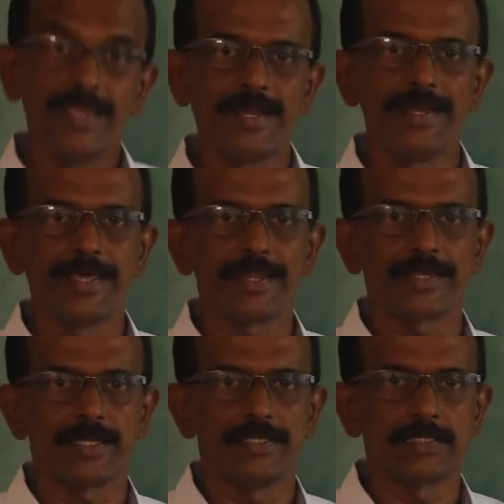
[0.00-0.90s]
is called
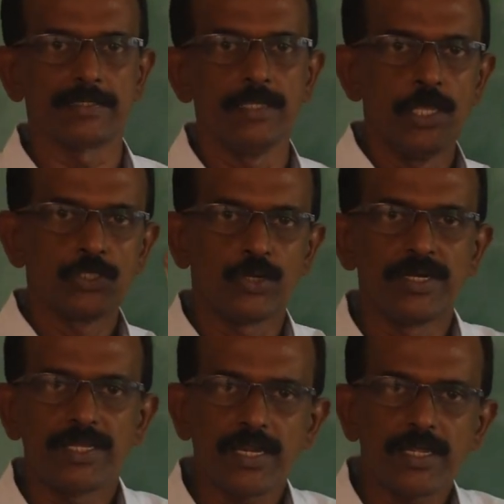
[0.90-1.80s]
indirect ranging.
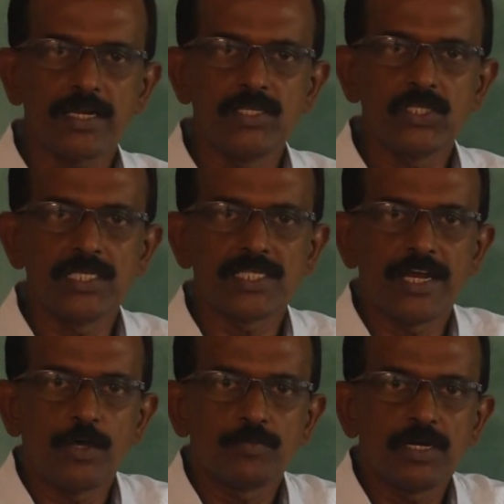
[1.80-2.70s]
So, indirect
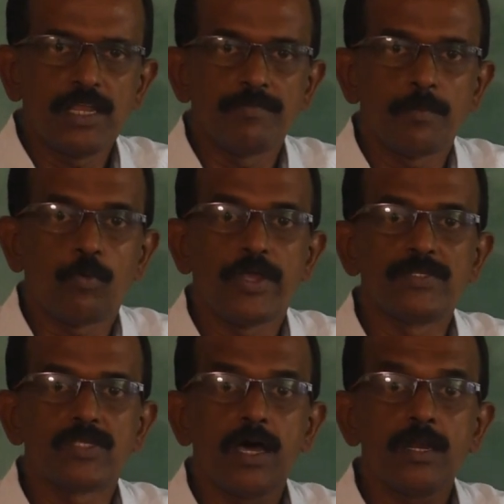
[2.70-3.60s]
ranging is adopted if
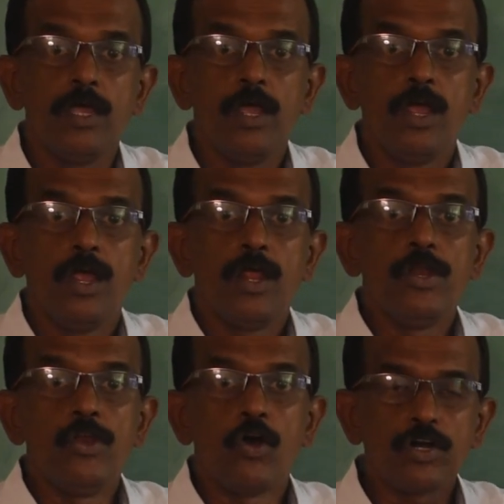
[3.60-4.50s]
the points are
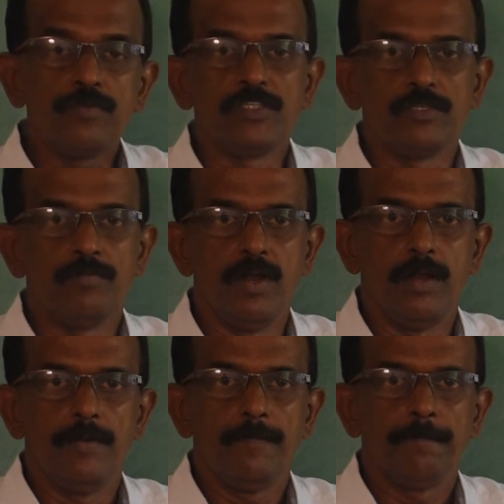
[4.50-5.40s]
not
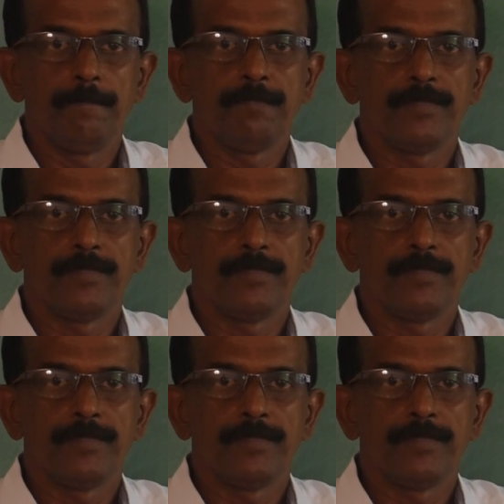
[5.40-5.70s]
visible.